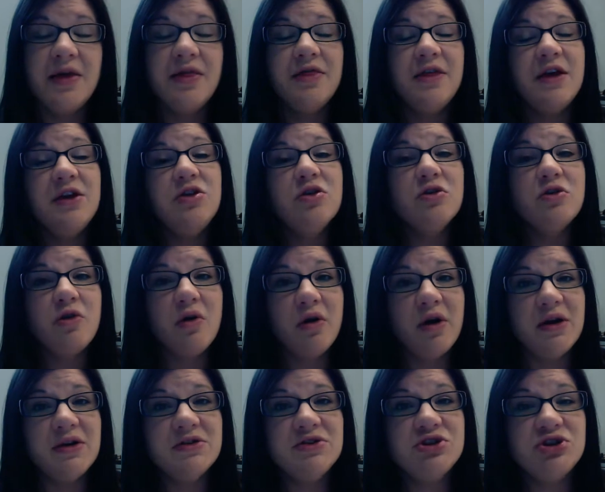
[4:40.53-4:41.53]
Then you're
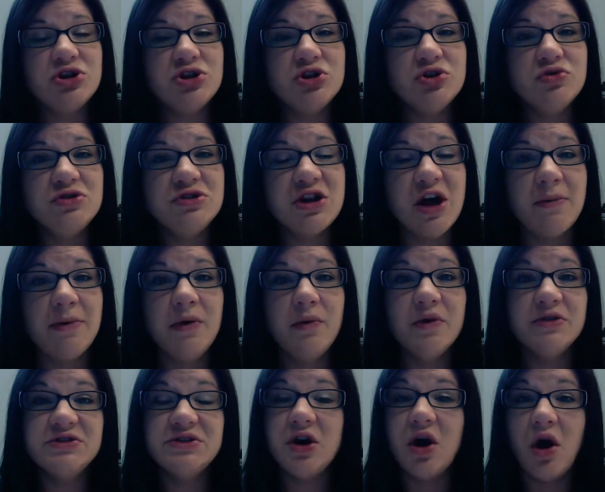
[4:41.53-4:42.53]
going to tell me,
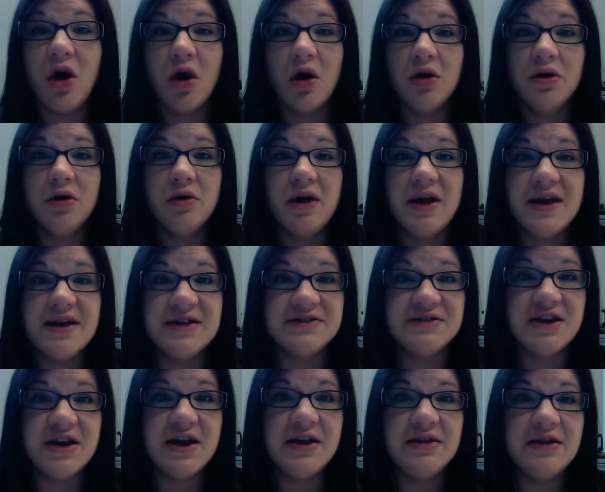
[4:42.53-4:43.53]
was it hard or
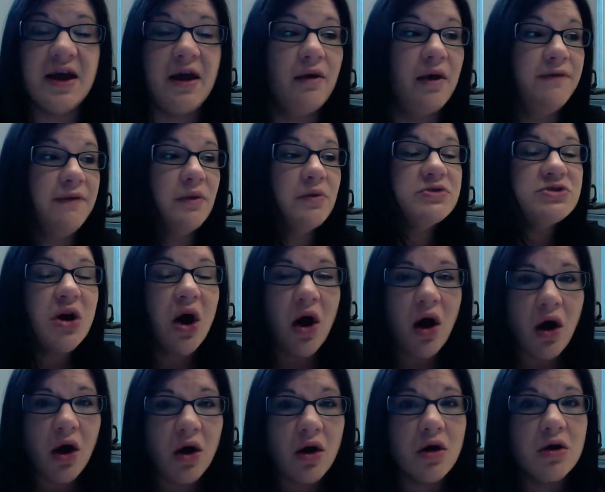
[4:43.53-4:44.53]
easy? Now, if it was
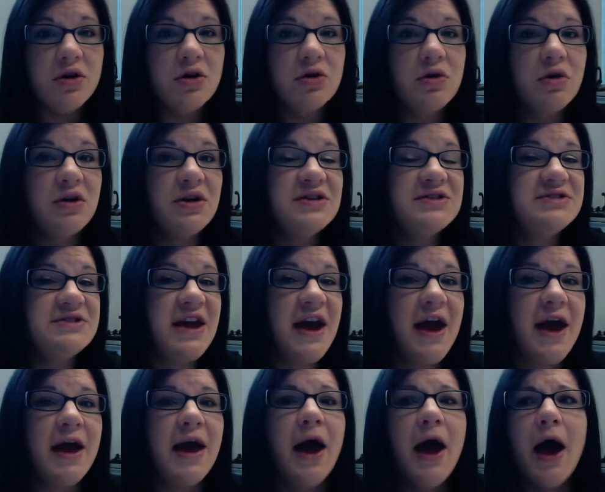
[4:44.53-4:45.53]
hard, you're going to
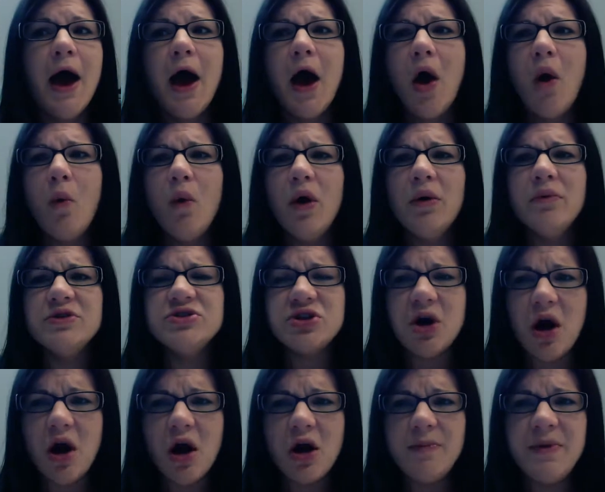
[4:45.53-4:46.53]
say, well, it was
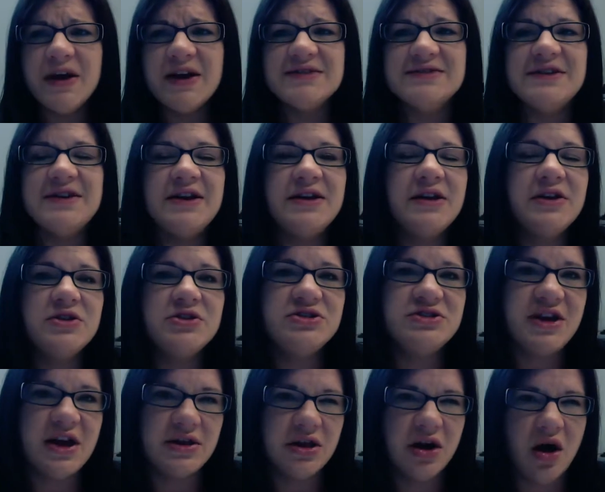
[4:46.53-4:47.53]
hard because I didn't
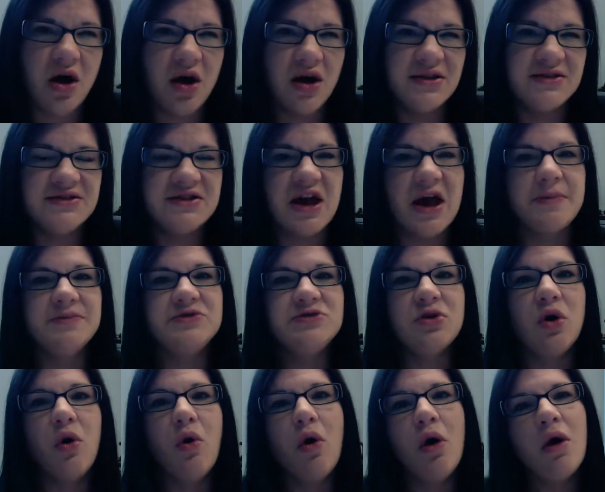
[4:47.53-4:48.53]
understand the concepts,
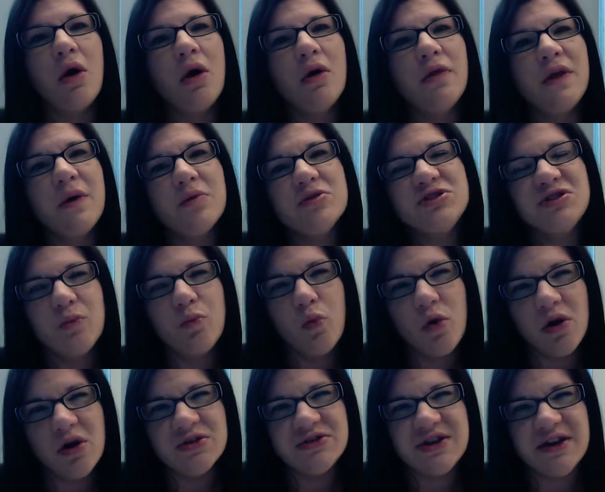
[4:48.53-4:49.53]
or there were some
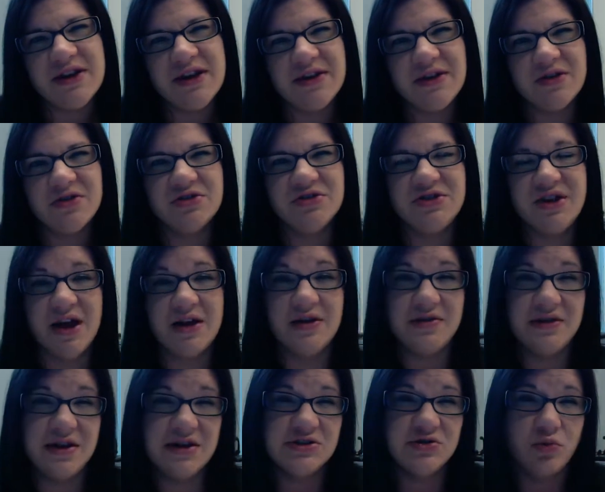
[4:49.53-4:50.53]
words I didn't understand,
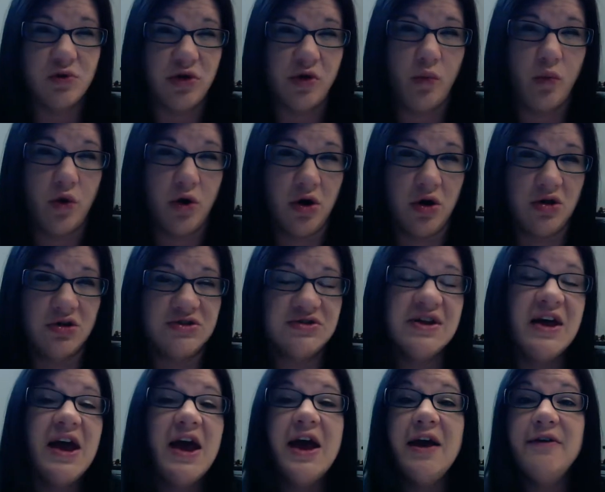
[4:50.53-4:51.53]
and these were the words.
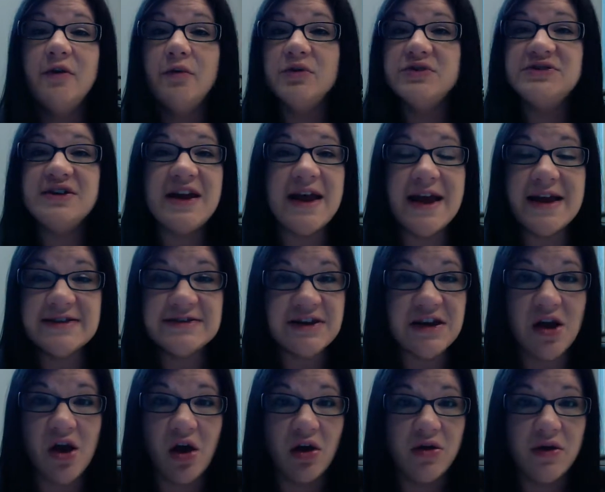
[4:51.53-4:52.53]
If it was
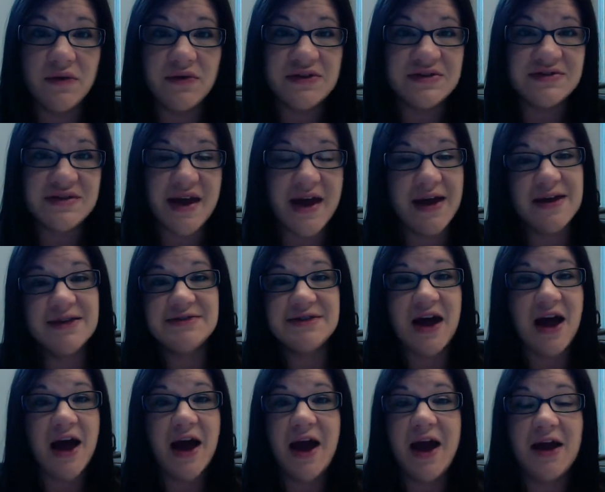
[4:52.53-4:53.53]
easy, all you have to say is,
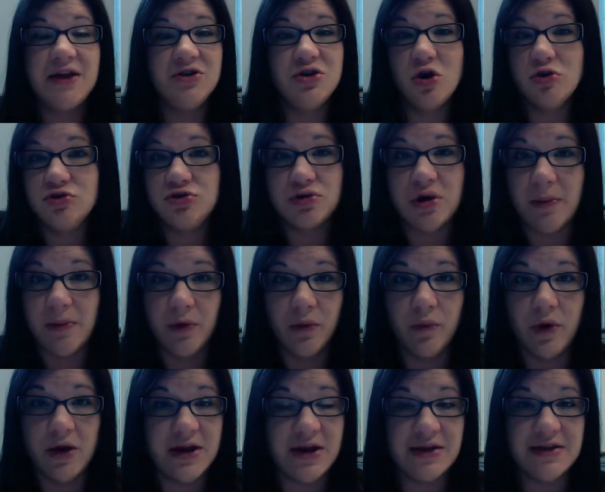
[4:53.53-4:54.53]
I had no trouble
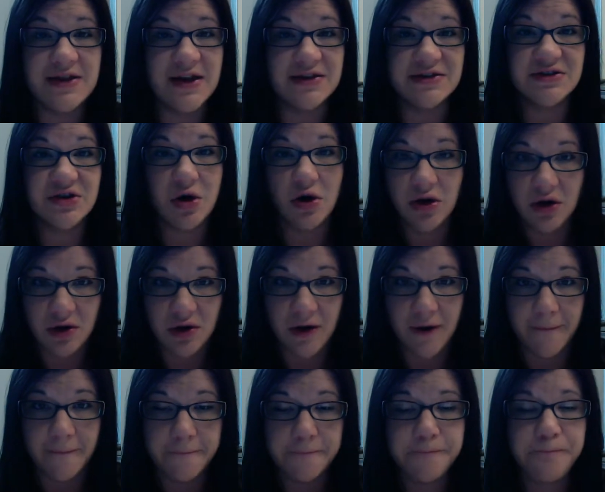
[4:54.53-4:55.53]
reading this
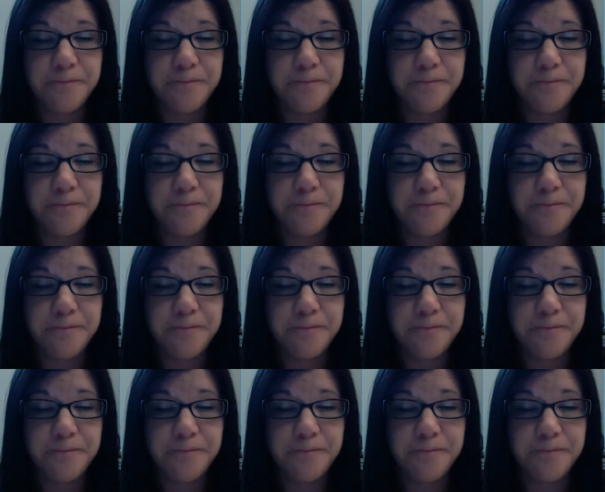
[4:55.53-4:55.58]
article.